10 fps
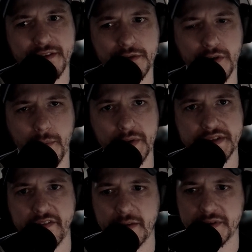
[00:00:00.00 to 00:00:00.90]
to
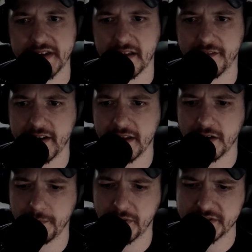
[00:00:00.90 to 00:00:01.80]
almost 70% of the
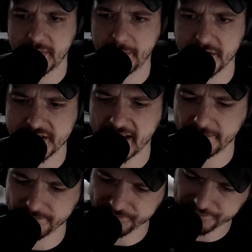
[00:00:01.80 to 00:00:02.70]
video, most of the people are saying,